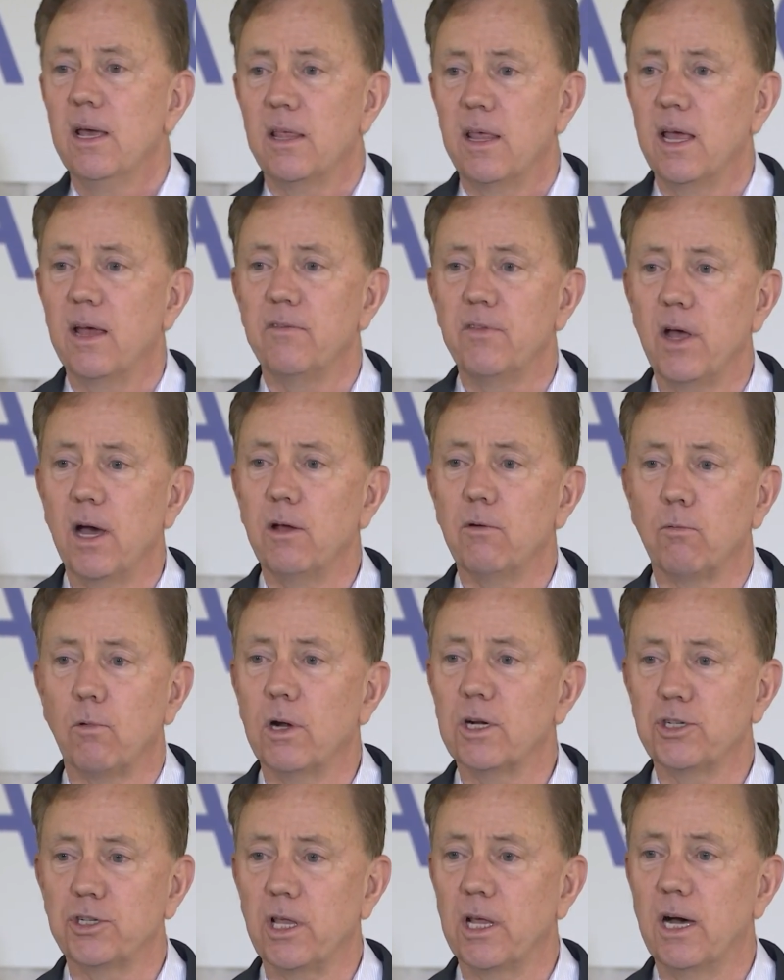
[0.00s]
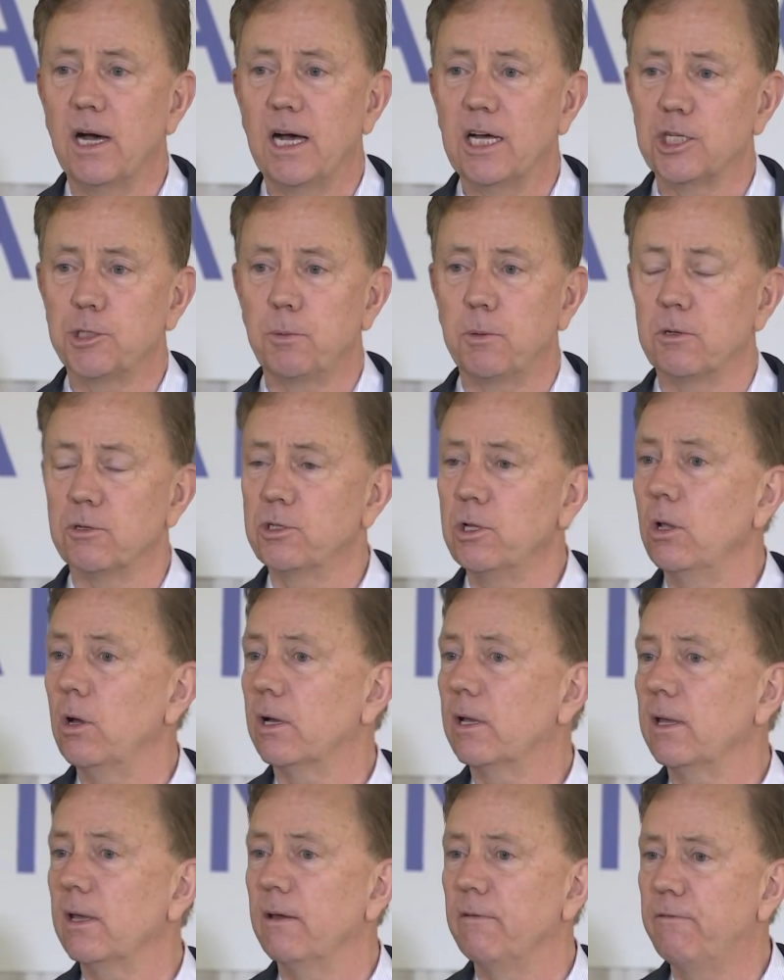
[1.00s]
They have not rushed the hospitals.
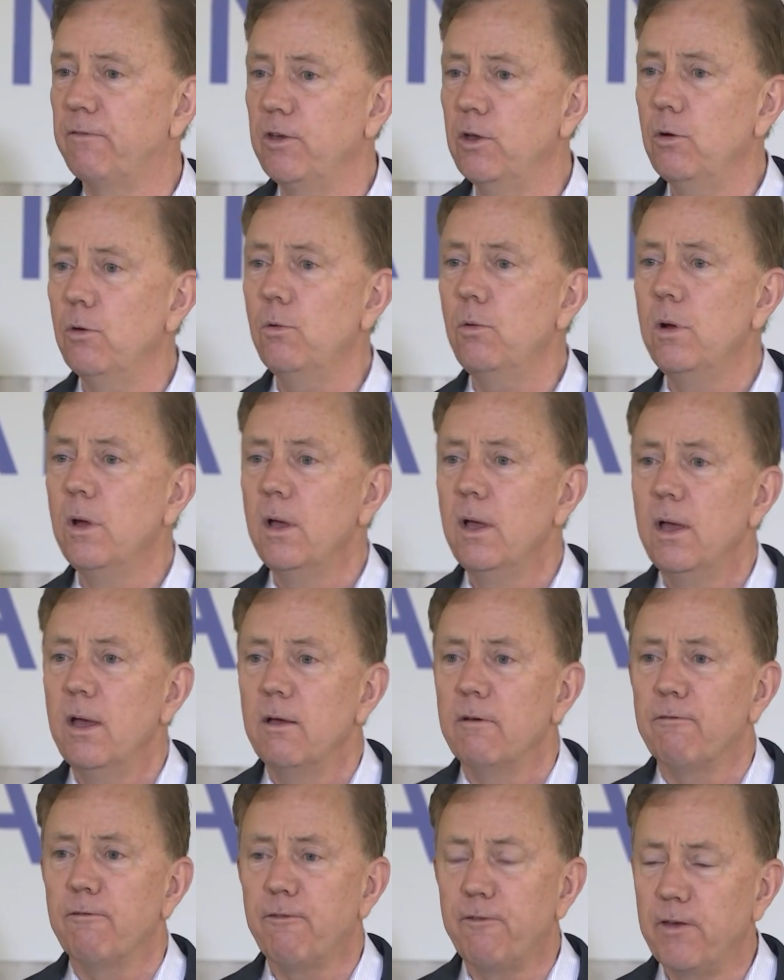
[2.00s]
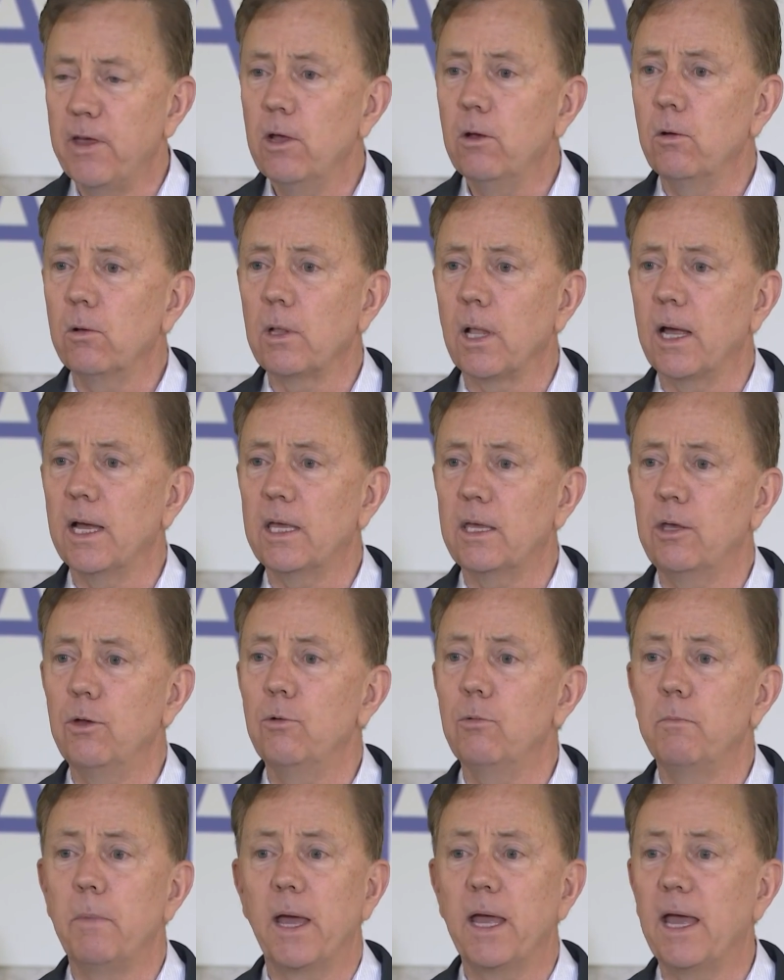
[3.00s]
Look, if you feel like
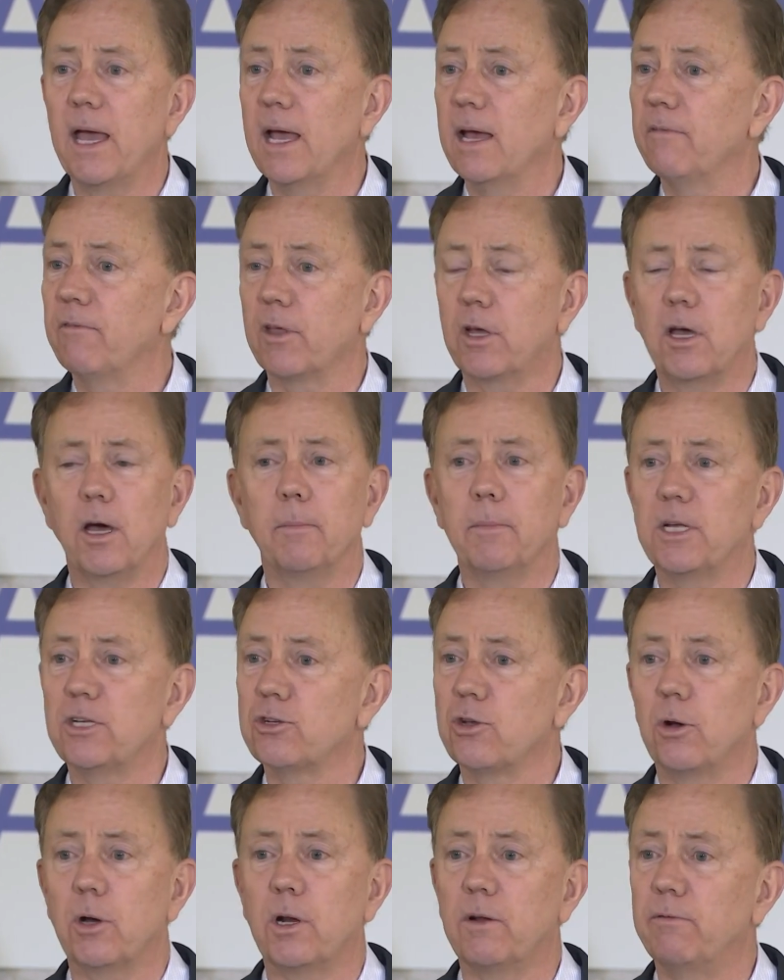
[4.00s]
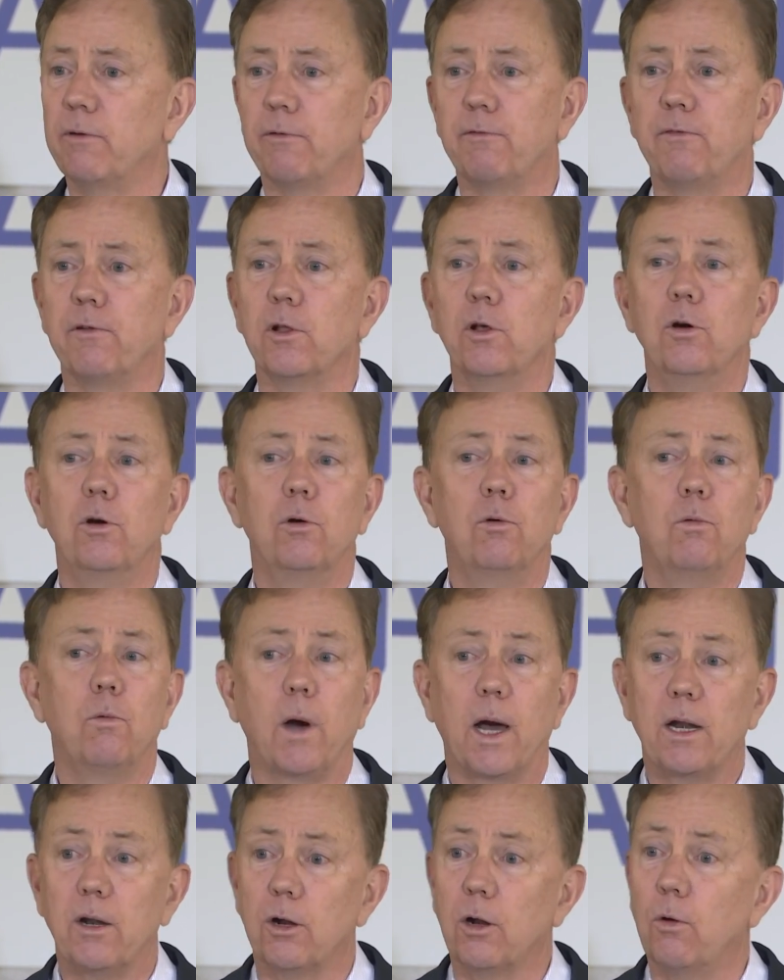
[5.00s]
you may have the comings on of a
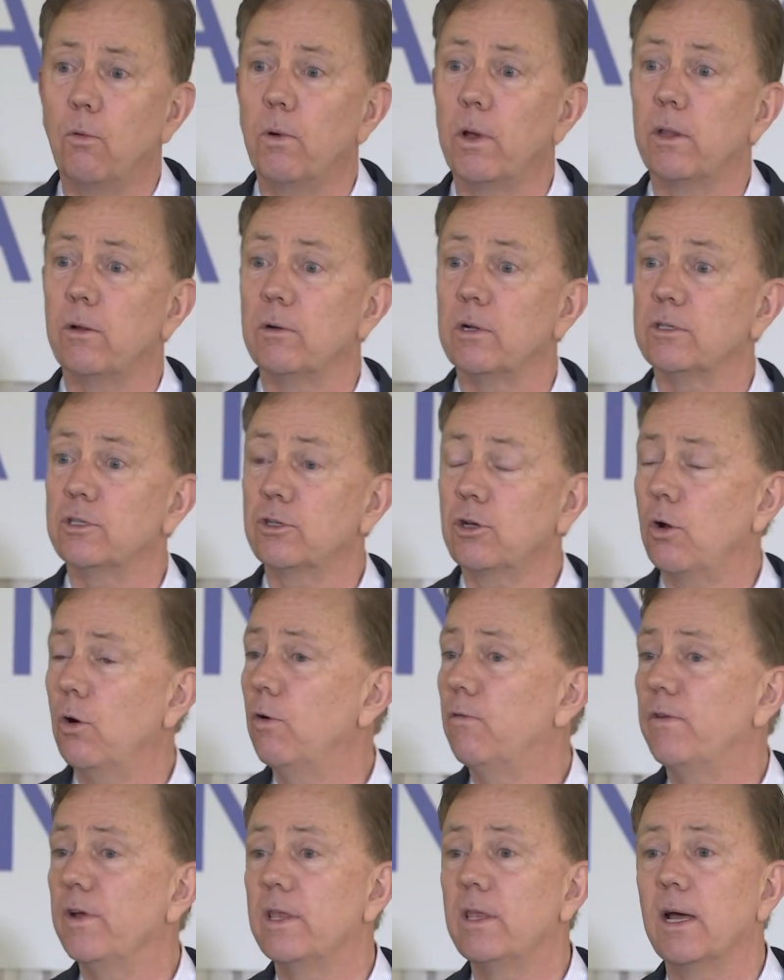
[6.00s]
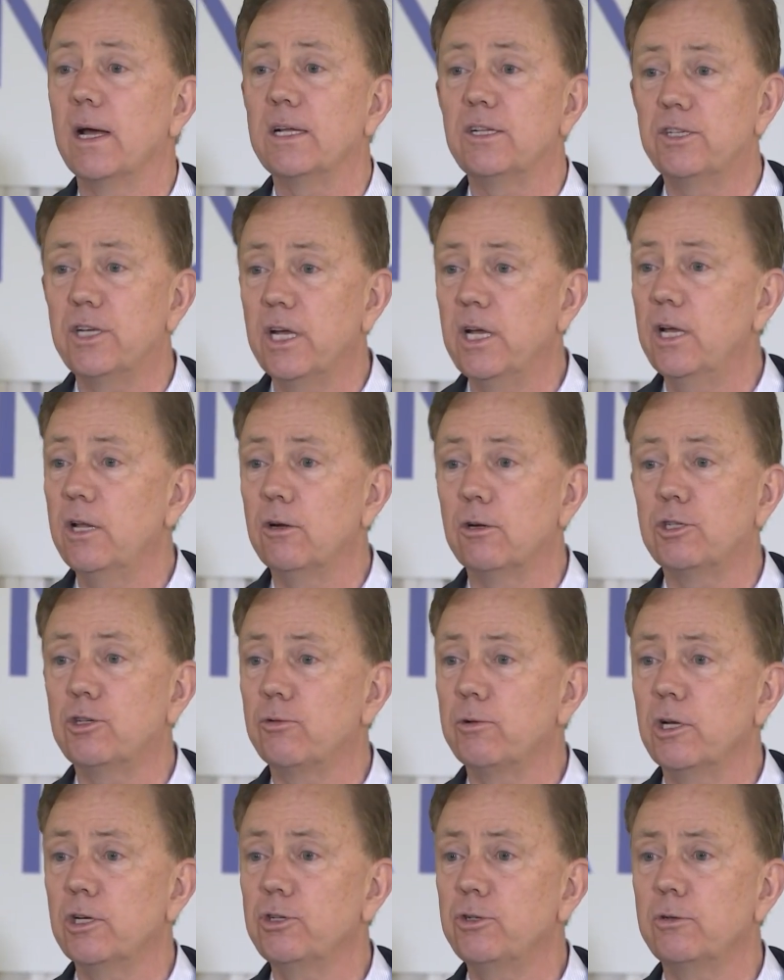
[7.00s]
flu, I don't know whether it's COVID-19 or
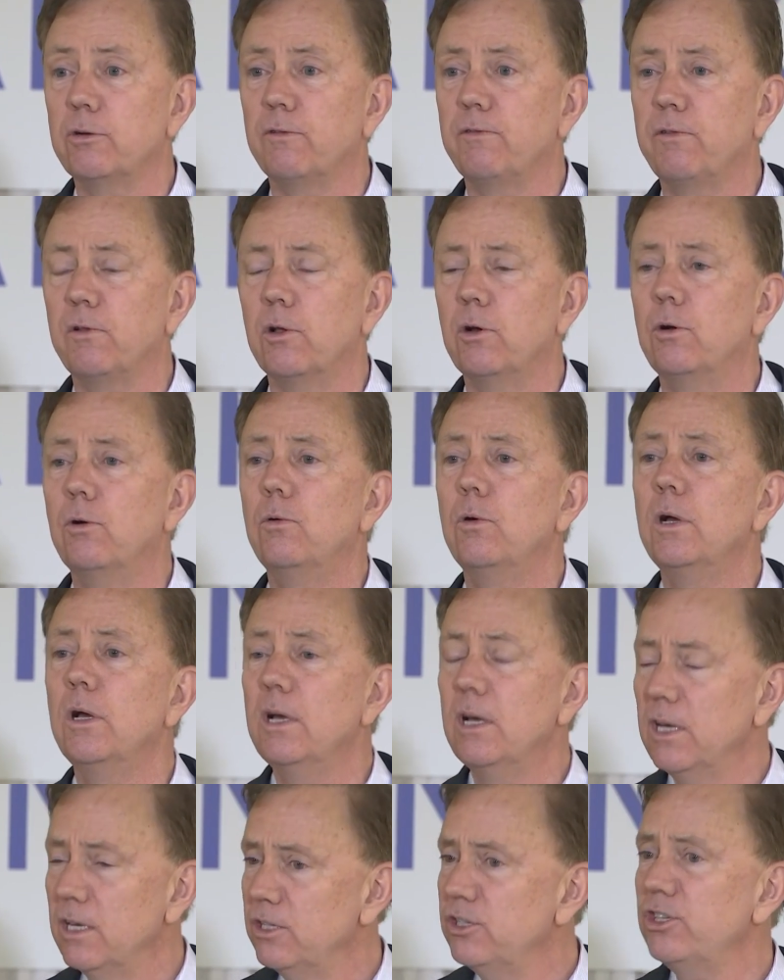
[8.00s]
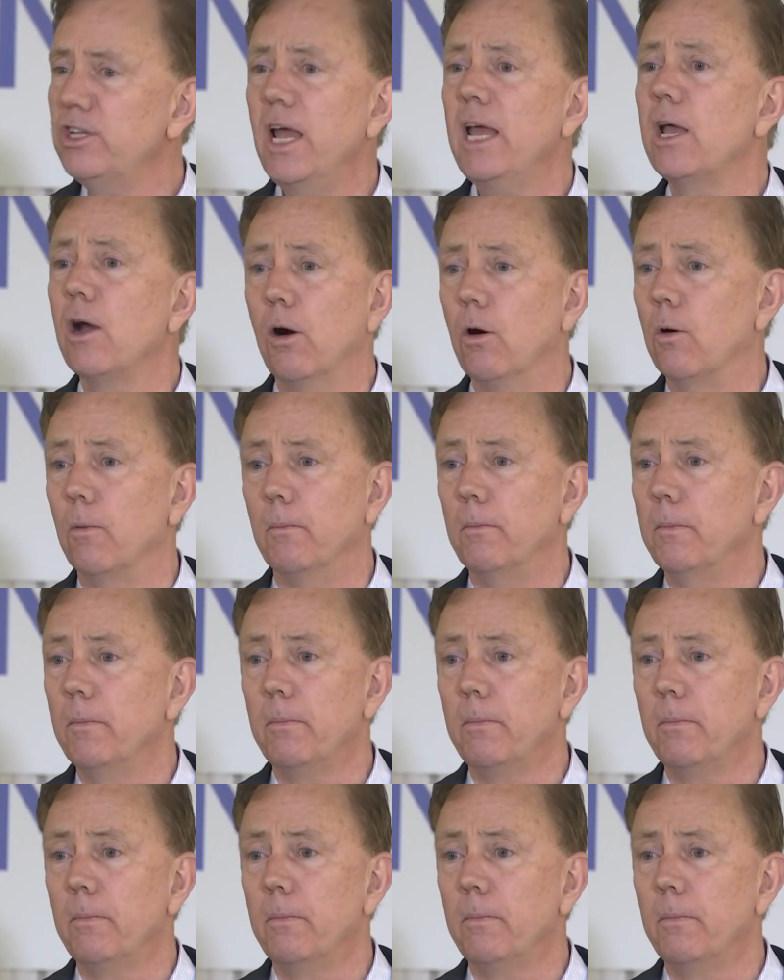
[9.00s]
traditional flu, stay home.